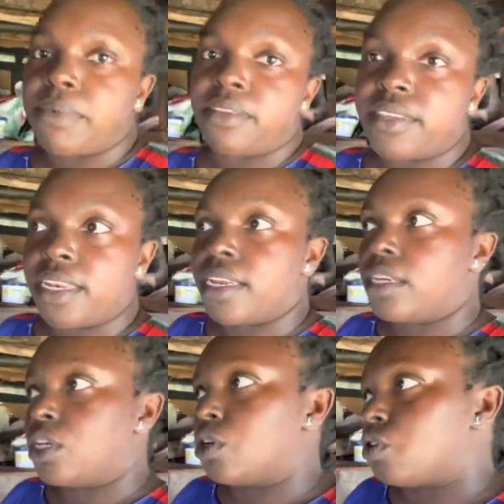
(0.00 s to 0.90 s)

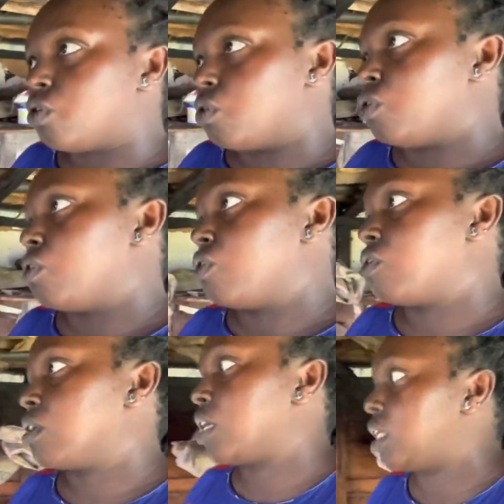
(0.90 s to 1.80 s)
decided not to use
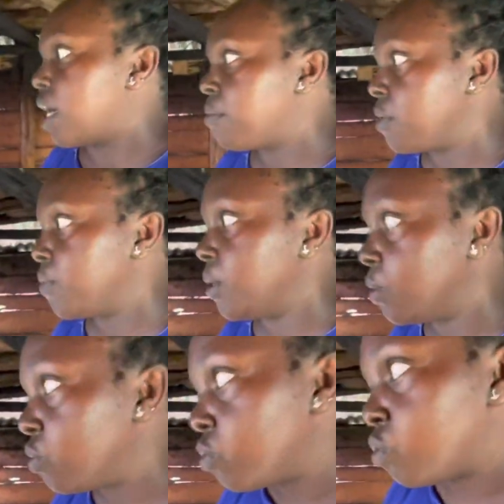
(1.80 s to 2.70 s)
kitambo we
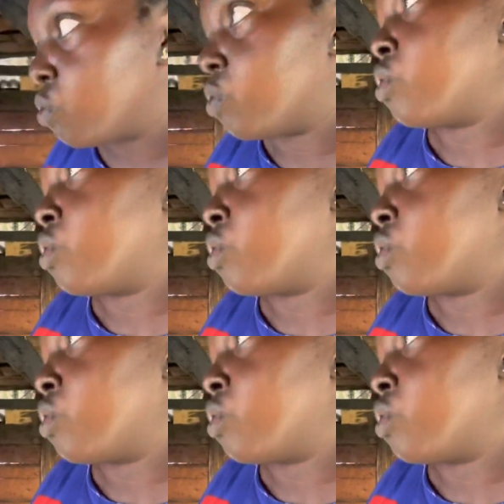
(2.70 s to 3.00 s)
used to